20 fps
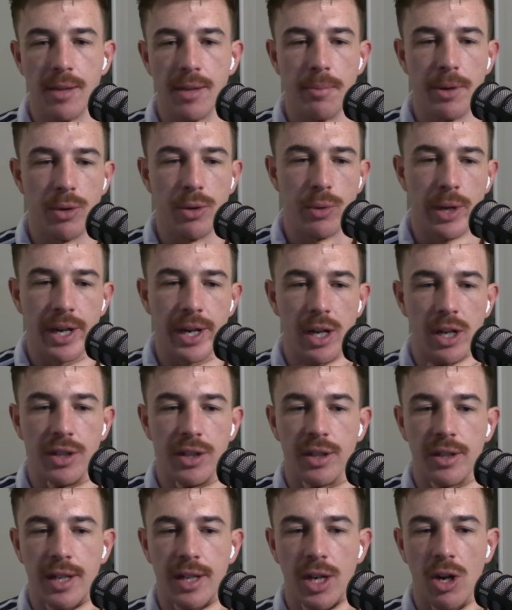England, then
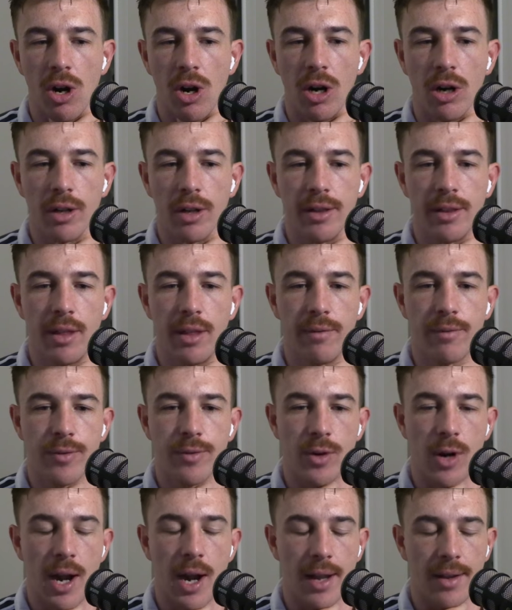Ireland, then
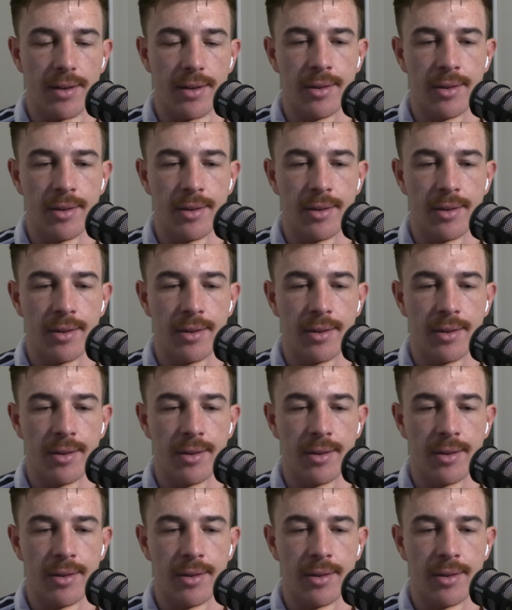France.